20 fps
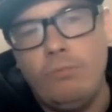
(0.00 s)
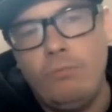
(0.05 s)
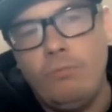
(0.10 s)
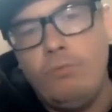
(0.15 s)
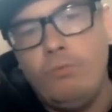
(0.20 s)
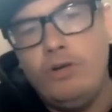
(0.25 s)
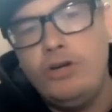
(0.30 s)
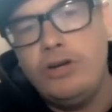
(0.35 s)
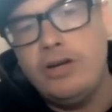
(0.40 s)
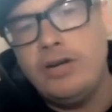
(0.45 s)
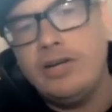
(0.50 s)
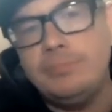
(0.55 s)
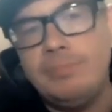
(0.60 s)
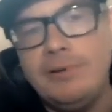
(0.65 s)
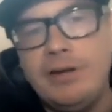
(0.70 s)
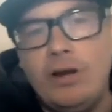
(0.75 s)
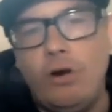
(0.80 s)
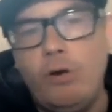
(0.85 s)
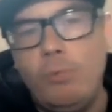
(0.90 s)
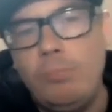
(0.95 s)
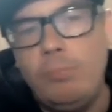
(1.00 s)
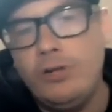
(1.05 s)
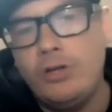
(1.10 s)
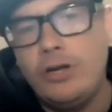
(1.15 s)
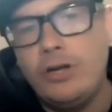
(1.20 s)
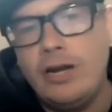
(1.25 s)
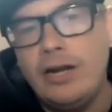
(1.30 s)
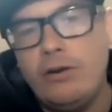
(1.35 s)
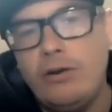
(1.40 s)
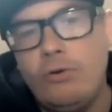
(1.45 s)
would you guys be open to
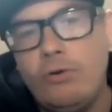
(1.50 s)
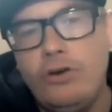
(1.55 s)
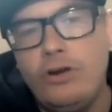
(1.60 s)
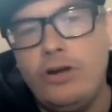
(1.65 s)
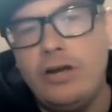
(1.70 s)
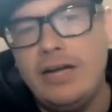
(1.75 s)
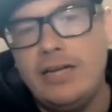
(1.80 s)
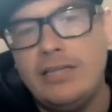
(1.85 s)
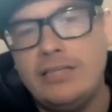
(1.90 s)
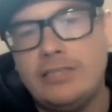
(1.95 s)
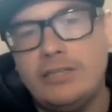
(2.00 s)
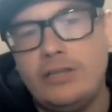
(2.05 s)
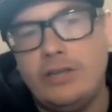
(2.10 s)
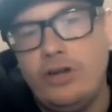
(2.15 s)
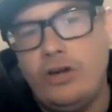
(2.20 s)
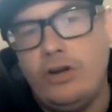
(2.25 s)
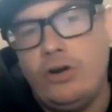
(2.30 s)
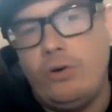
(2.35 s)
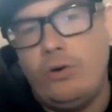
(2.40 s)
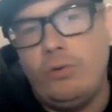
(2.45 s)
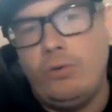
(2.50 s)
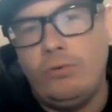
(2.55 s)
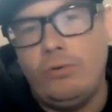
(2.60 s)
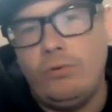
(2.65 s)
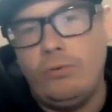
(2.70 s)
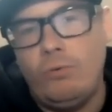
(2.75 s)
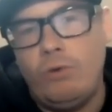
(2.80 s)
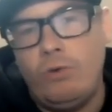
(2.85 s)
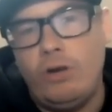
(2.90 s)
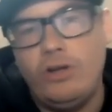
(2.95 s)
that, or you guys, you know,
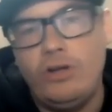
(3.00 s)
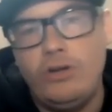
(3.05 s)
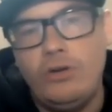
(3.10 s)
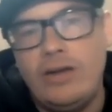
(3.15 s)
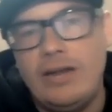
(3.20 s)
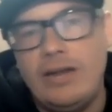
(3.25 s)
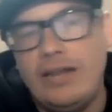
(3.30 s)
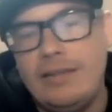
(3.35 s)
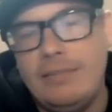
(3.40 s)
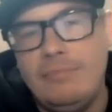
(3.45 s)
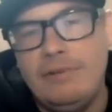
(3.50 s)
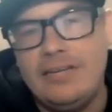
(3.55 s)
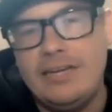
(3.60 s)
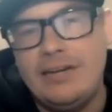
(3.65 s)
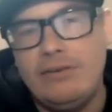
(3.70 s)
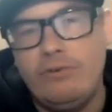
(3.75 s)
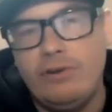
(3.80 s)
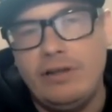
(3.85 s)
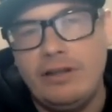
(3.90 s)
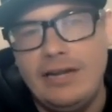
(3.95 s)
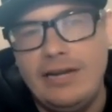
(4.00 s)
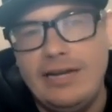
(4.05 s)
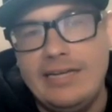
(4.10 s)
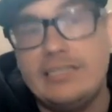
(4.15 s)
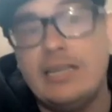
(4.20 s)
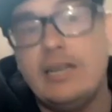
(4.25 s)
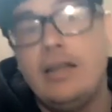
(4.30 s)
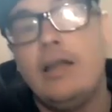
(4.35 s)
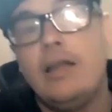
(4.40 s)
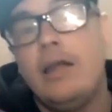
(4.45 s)
want to do that limited
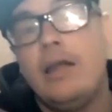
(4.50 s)
release,